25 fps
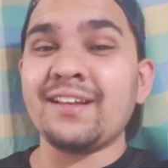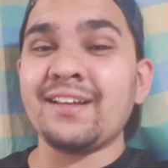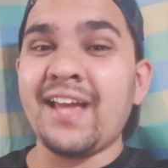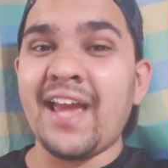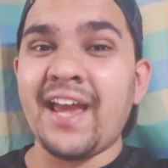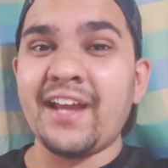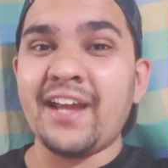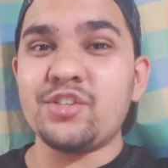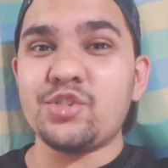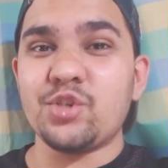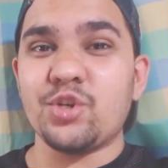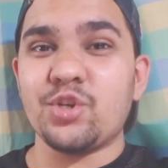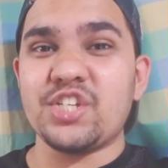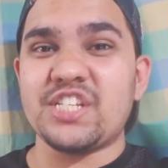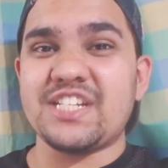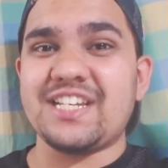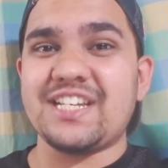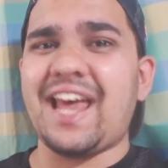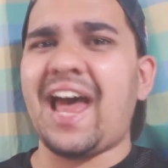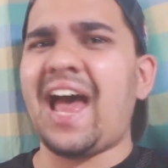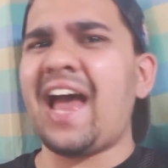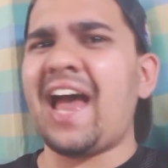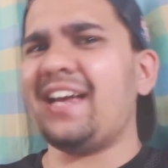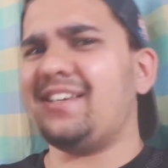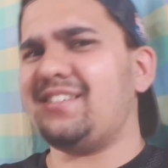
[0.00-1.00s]
EXO's
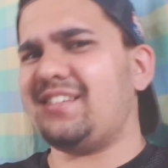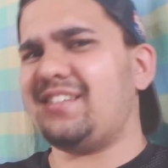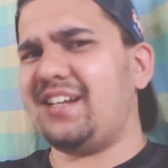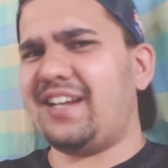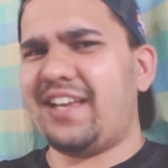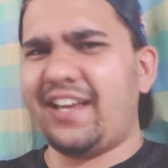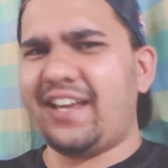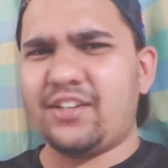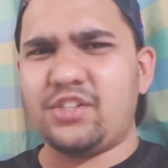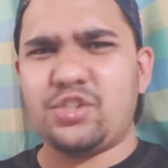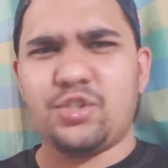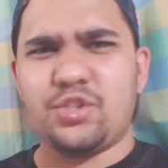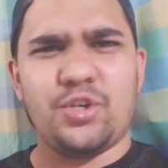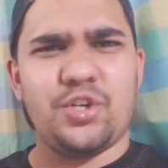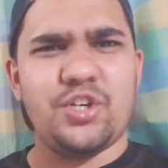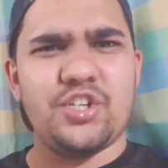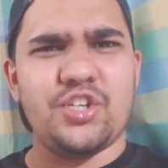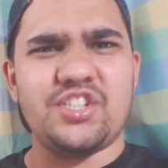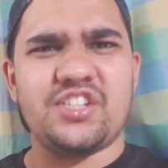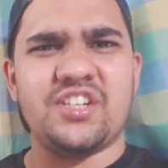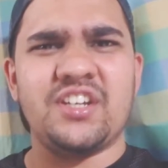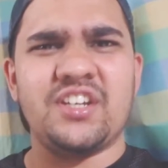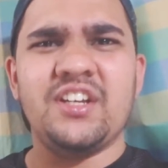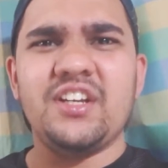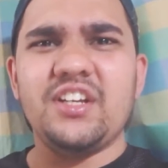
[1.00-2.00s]
tags and
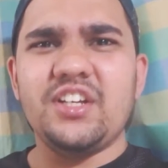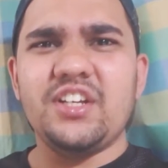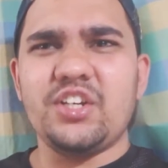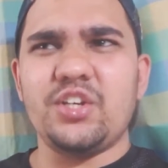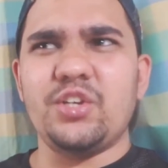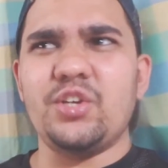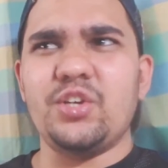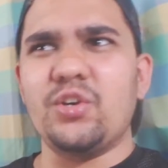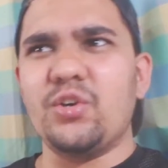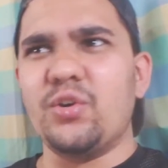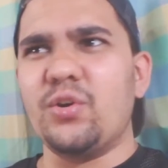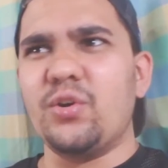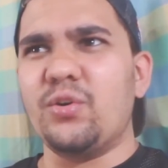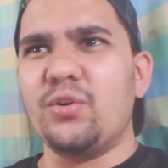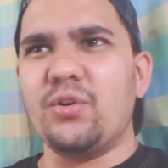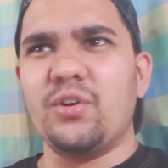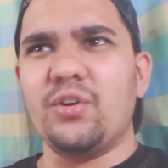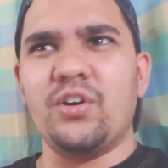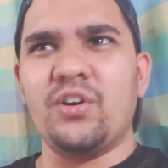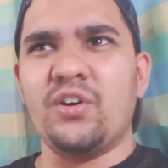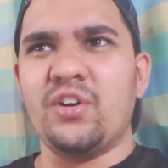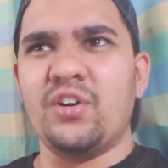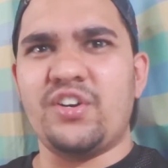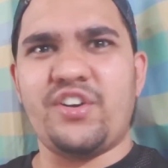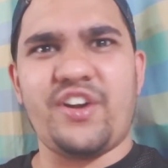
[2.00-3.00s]
EXO's, you
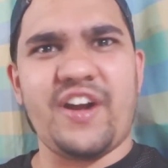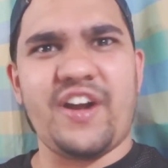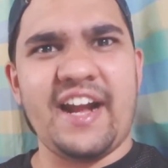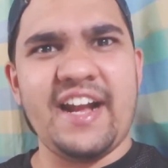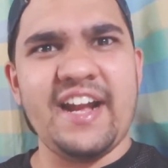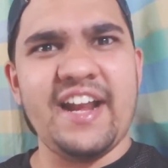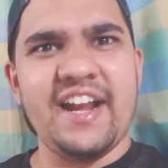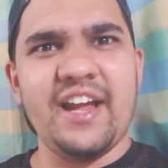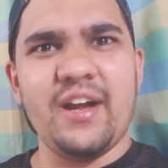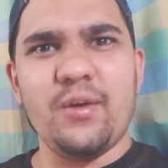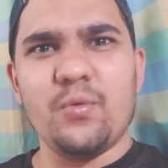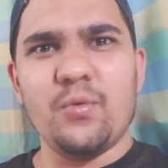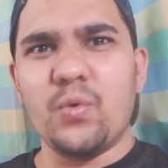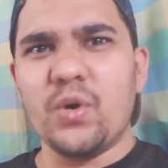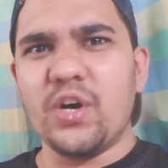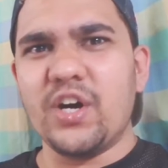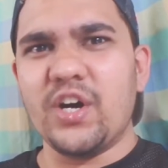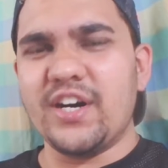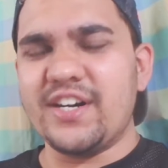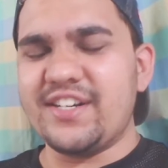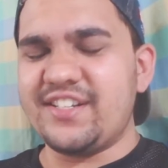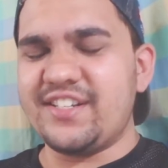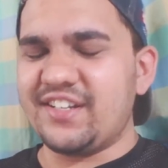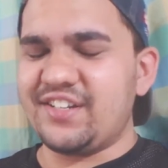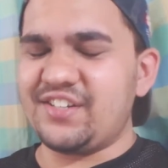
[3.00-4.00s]
know, trending
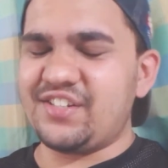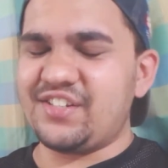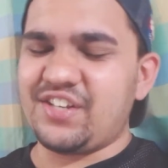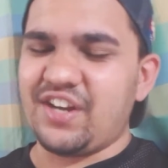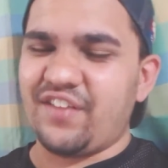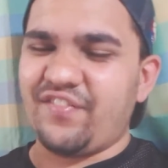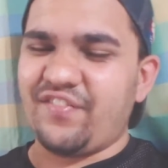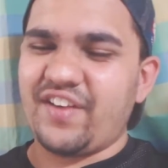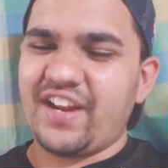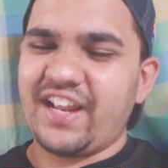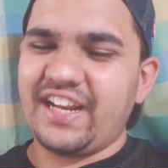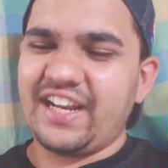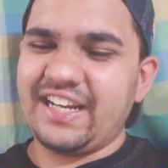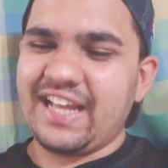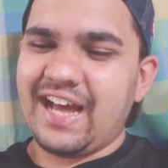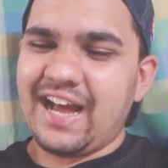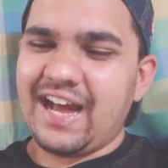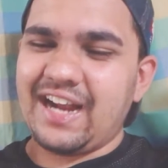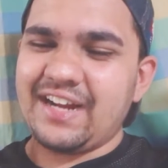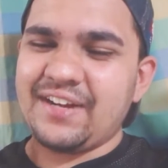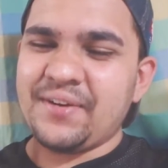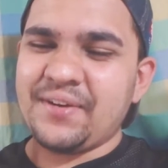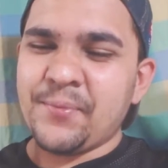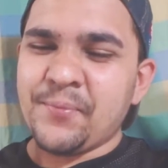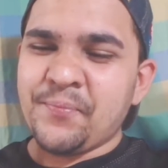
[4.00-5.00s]
words and stuff like
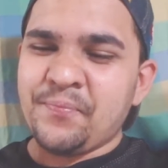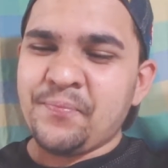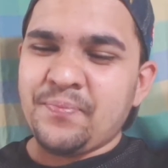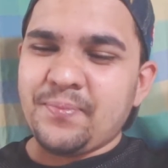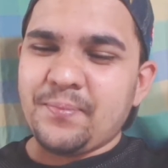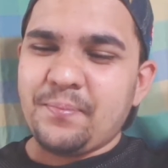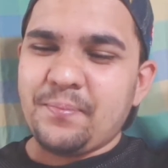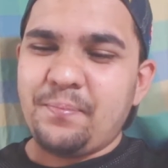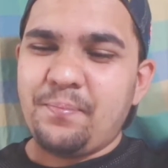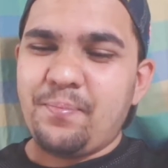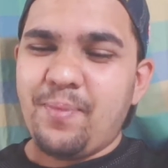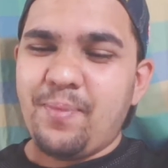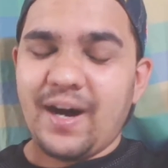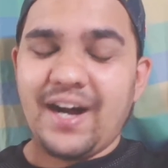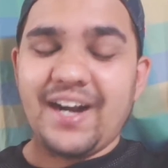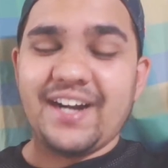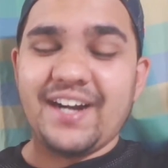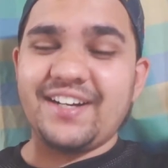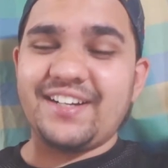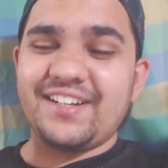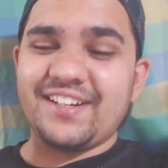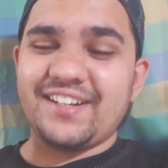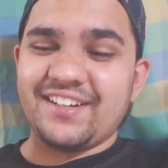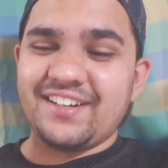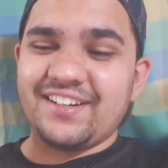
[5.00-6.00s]
that.
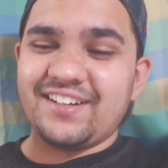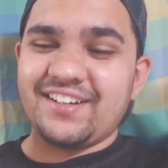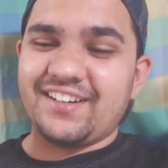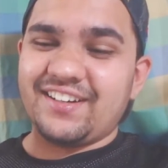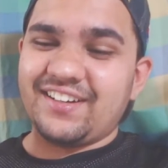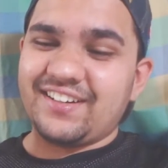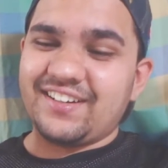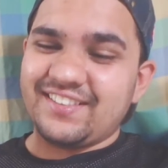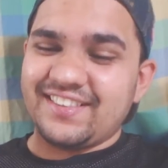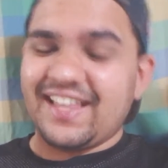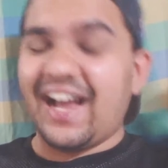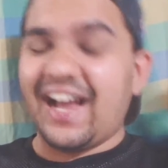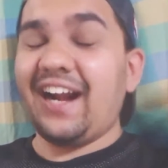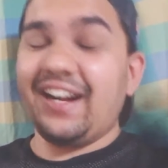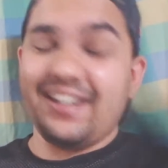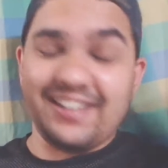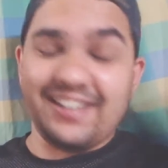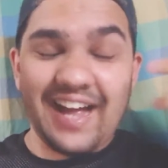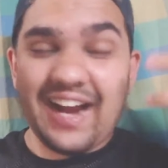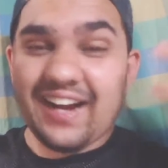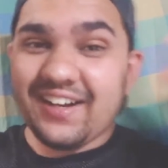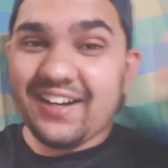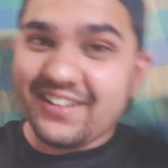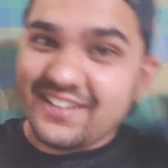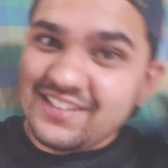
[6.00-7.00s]
But
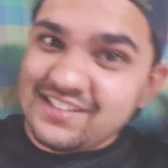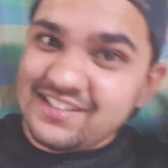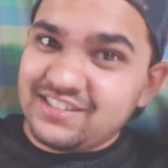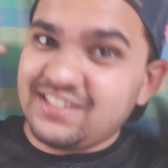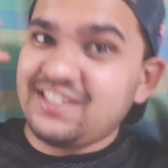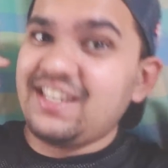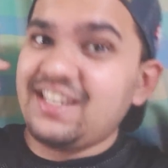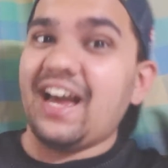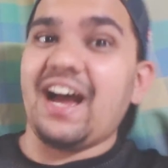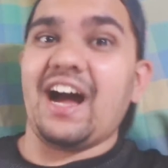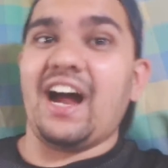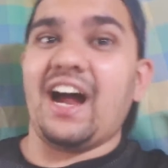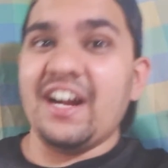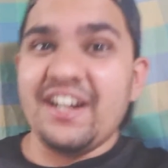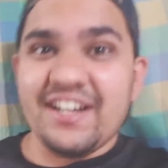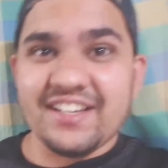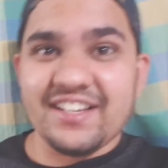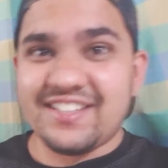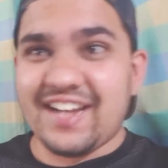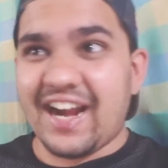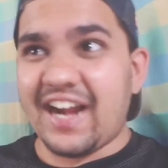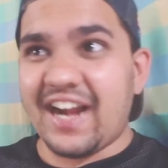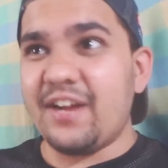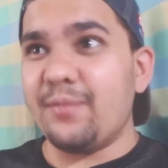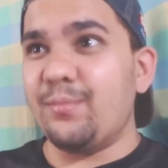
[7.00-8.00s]
that is, yeah,
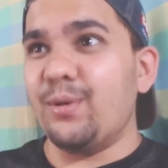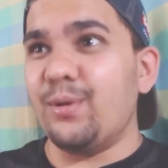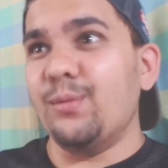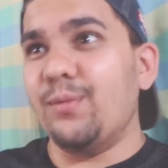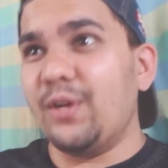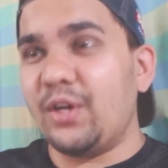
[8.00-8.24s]
understandable,